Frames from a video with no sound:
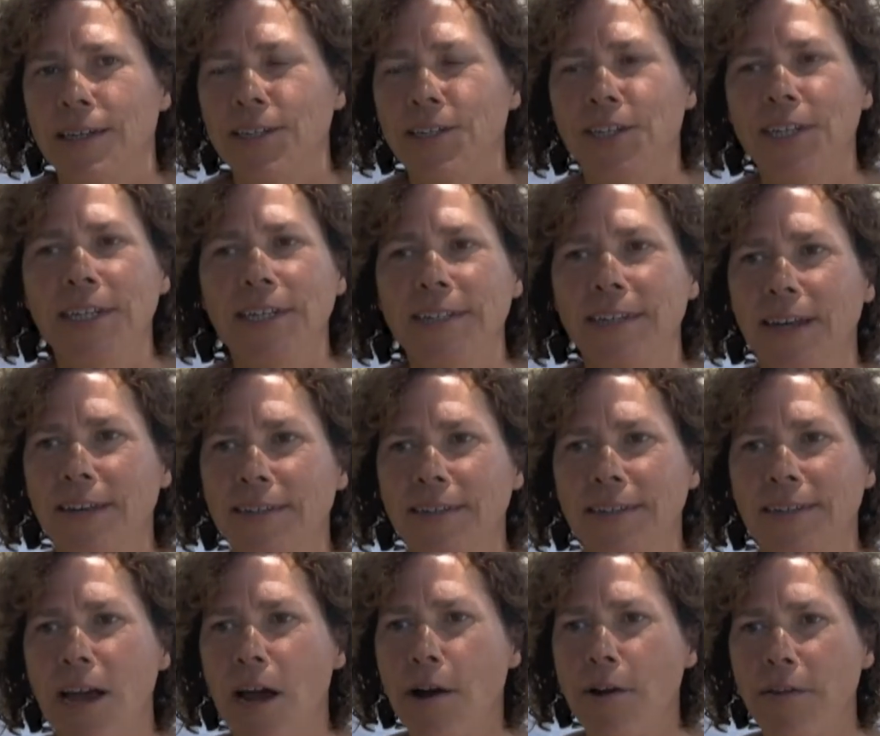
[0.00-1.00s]
she sets a
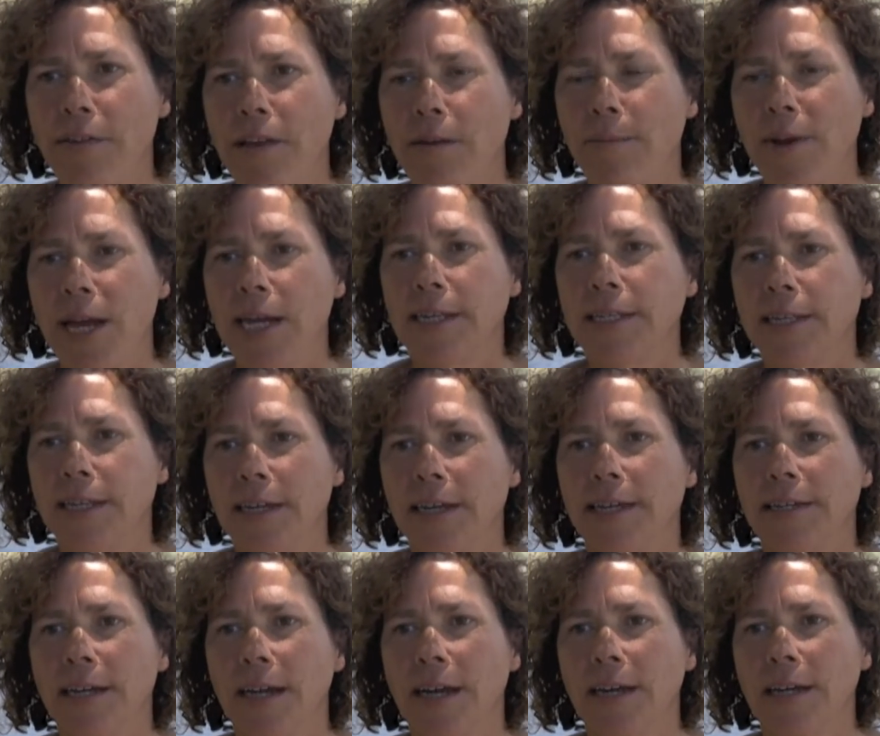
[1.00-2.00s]
tone that makes
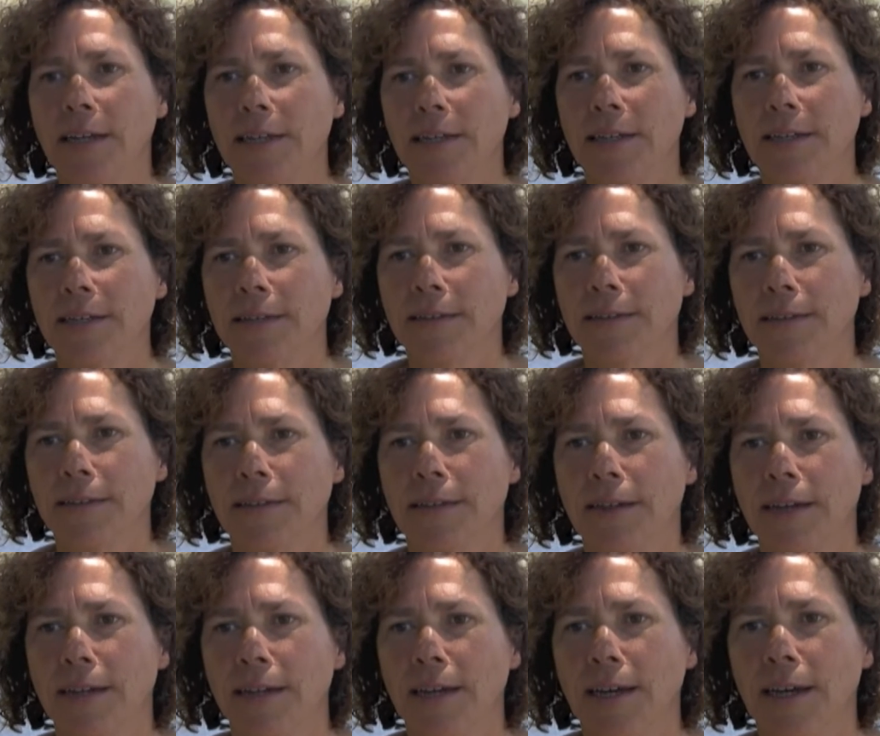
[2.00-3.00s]
it
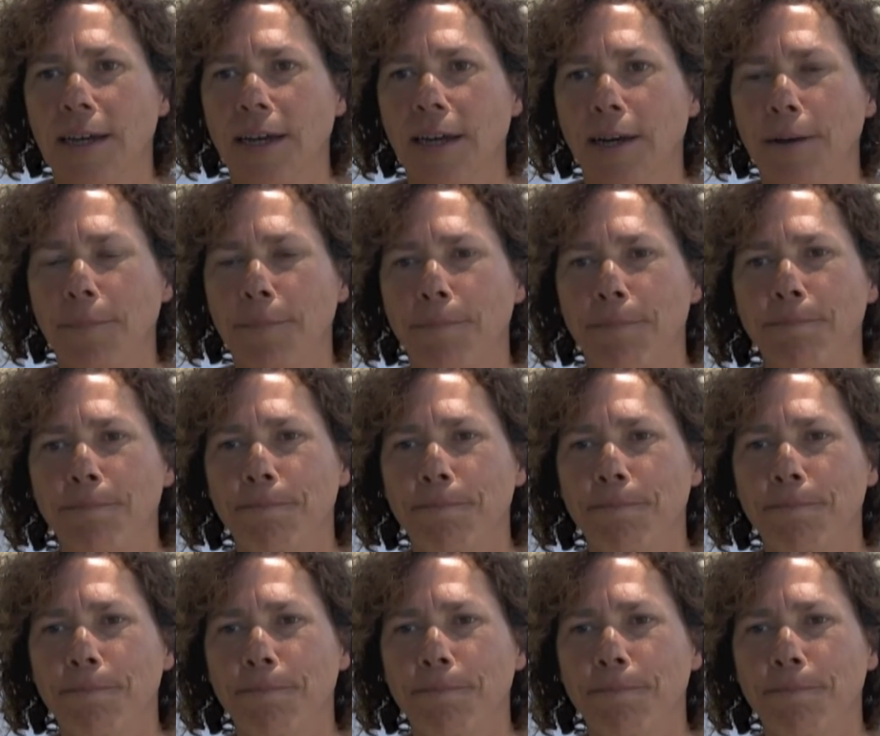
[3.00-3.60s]
um,